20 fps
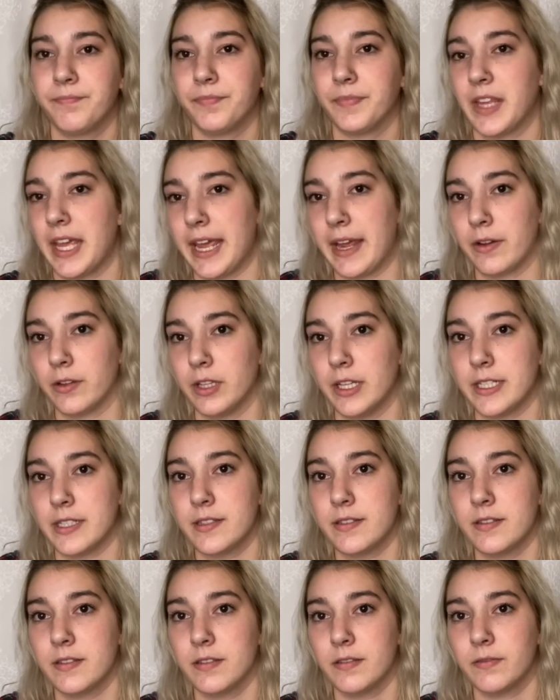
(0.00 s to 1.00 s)

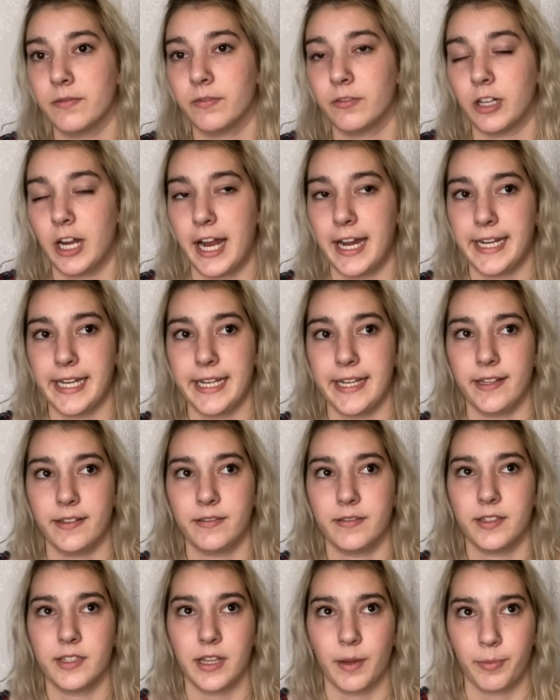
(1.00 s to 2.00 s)
hairless
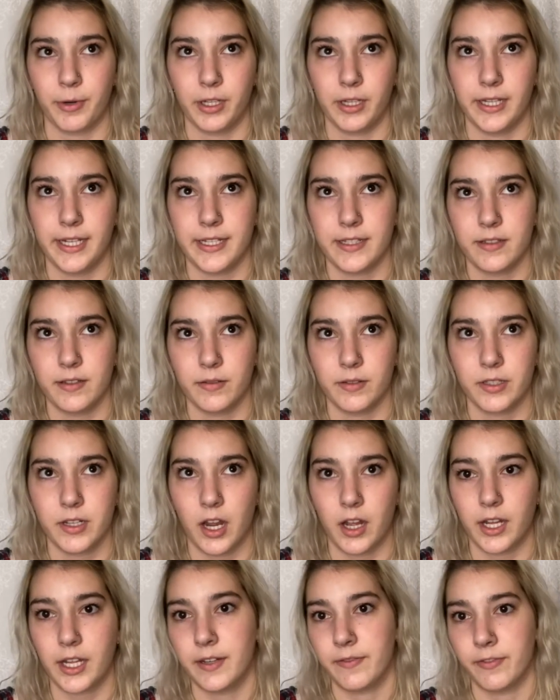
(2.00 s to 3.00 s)
varieties separately, so it's
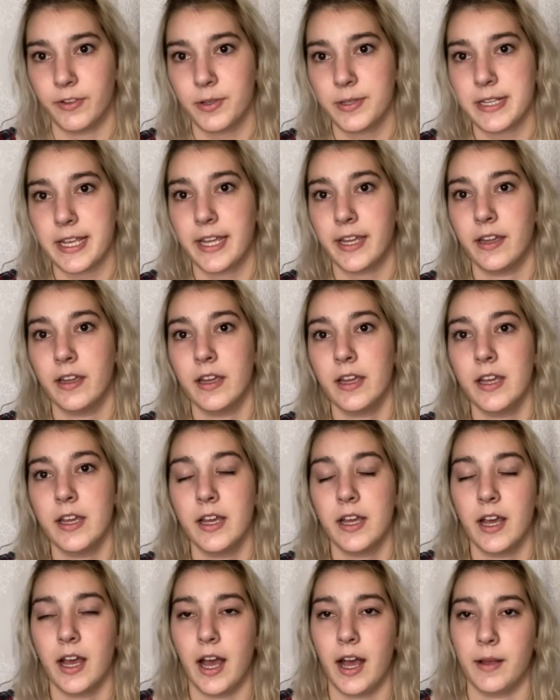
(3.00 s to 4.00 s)
not confusing.
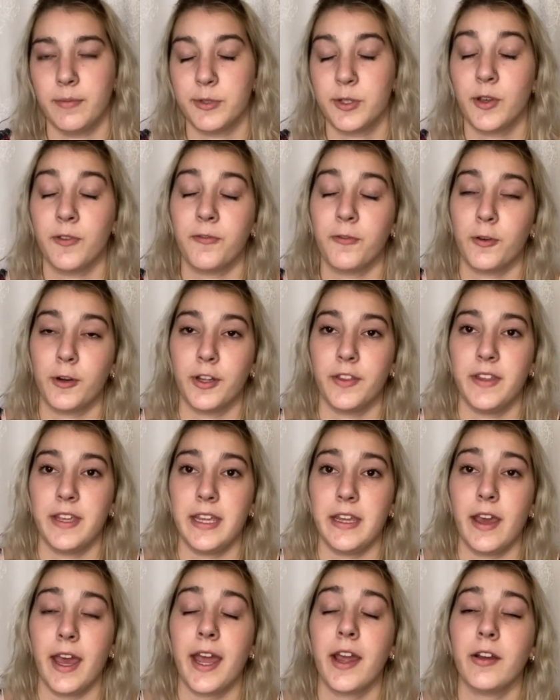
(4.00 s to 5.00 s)
So for
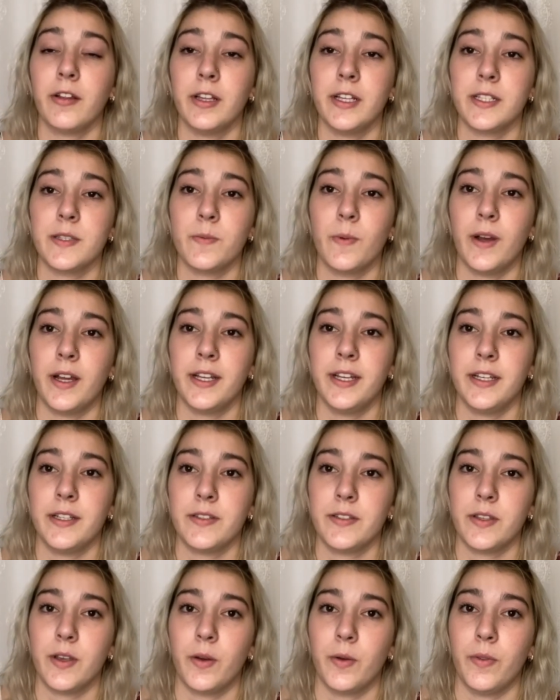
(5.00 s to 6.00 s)
the hairless one,
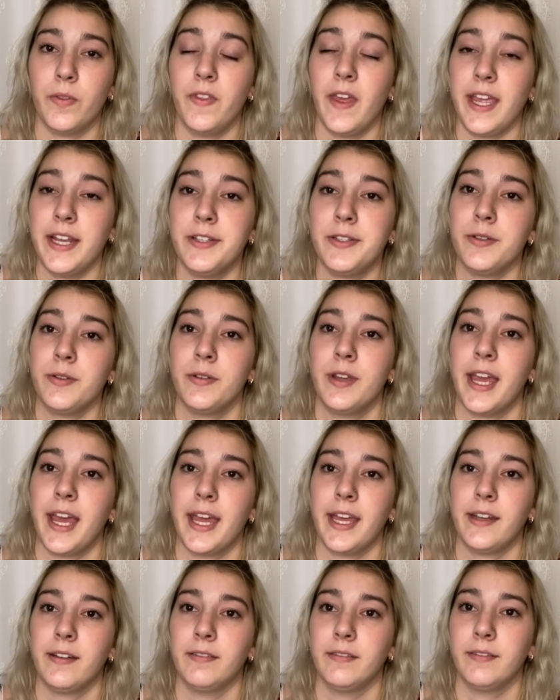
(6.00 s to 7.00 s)
so they do
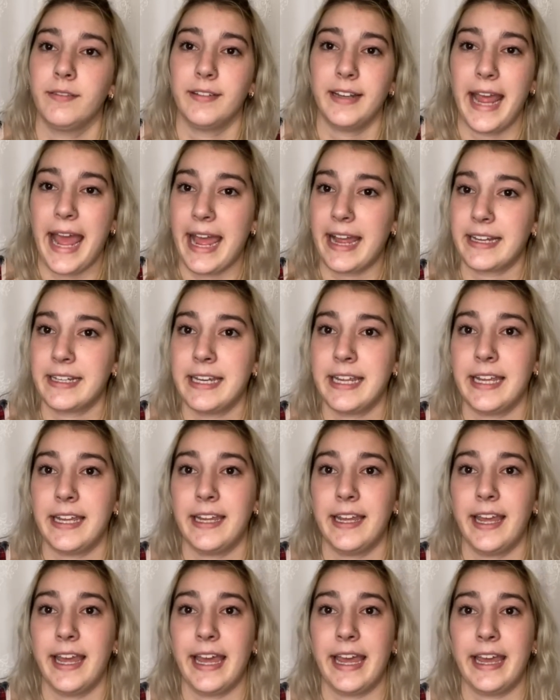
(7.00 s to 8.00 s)
get
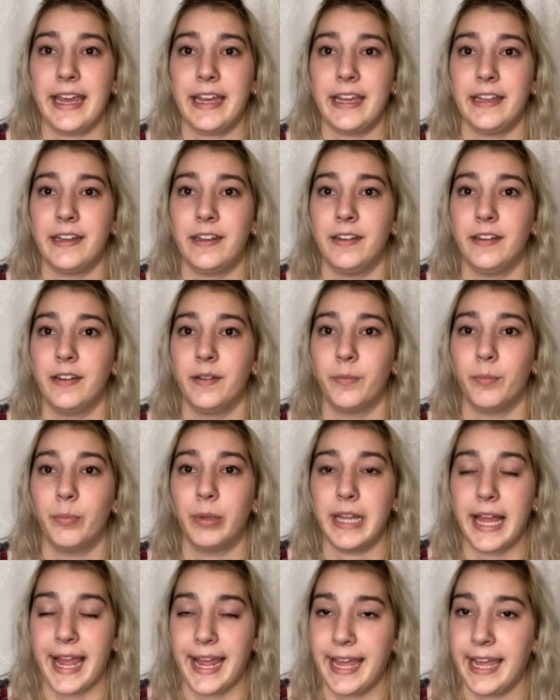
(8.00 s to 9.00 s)
acne and
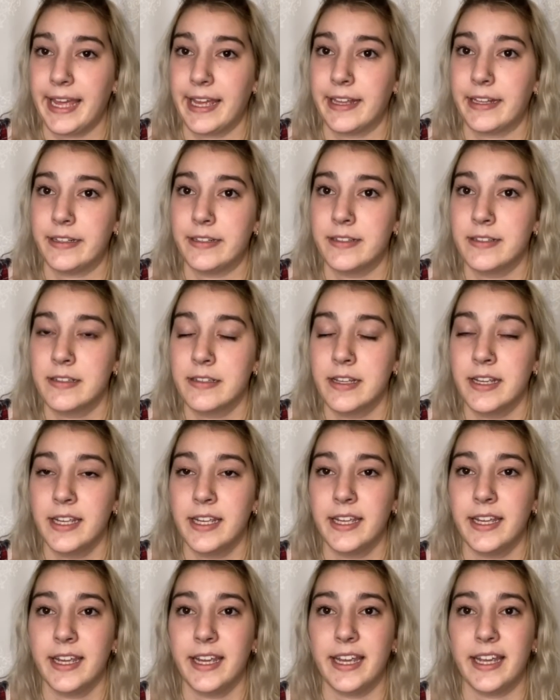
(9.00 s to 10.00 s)
blackheads
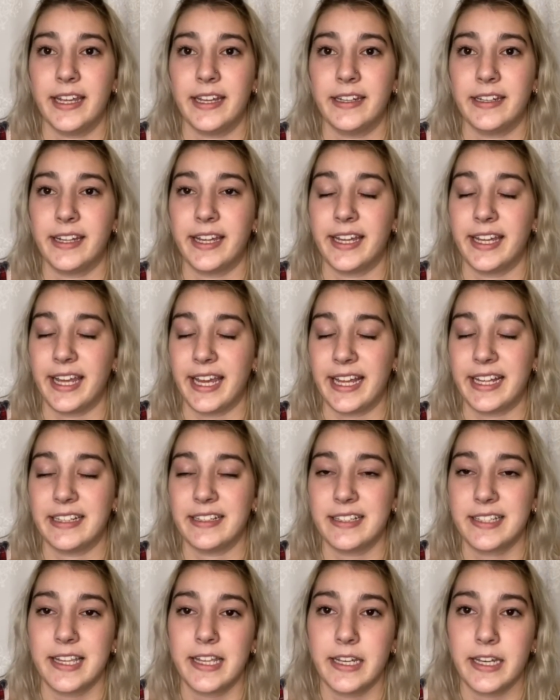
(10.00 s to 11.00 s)
and can
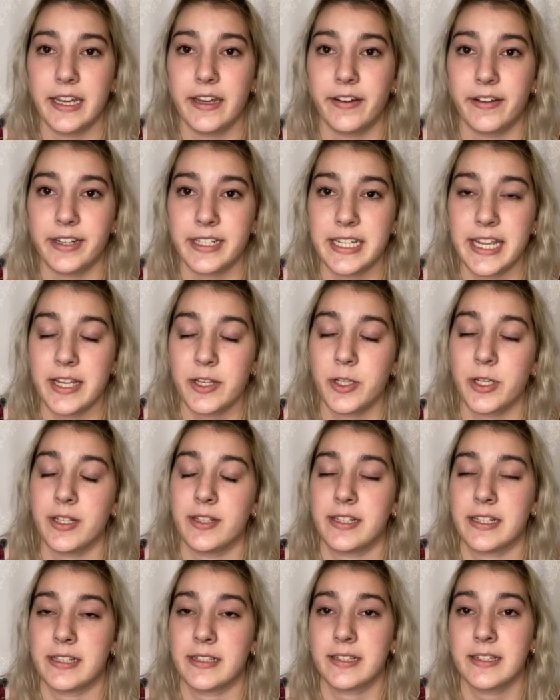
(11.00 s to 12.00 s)
get skin
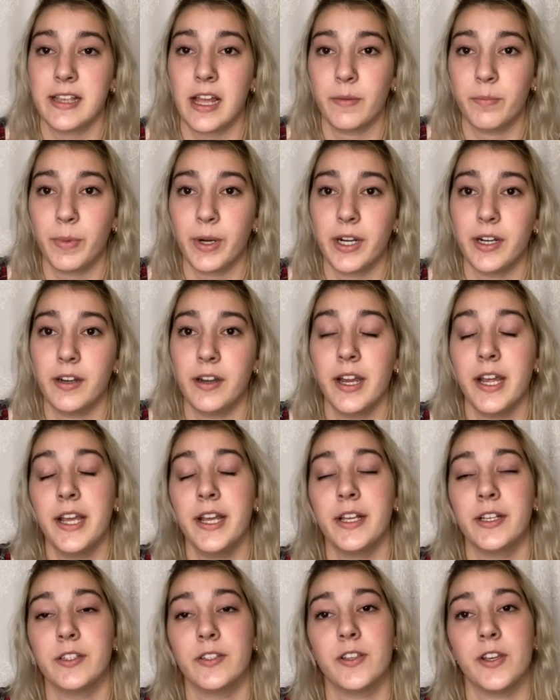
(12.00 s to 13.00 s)
irritations and sunburn,
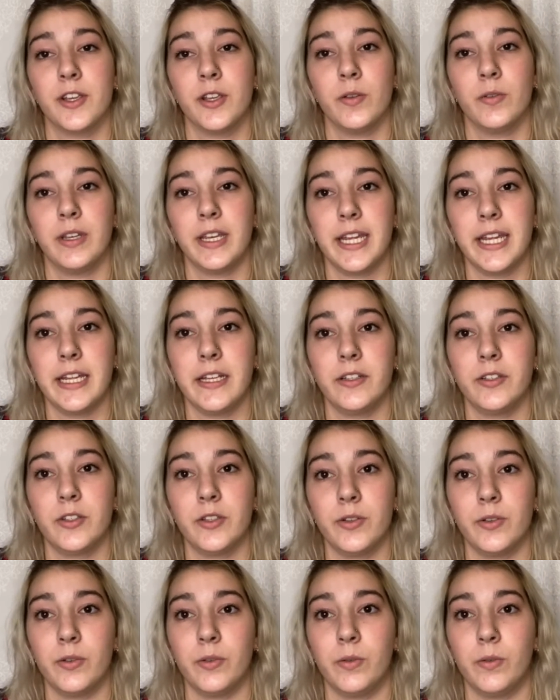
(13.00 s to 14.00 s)
so you need
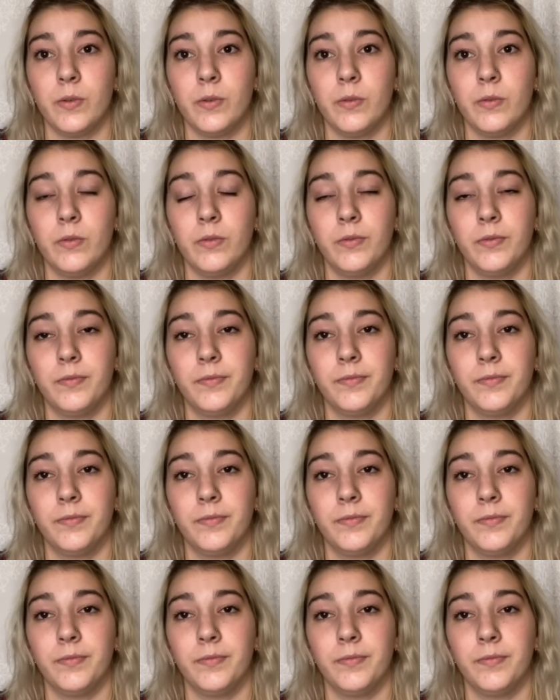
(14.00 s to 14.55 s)
to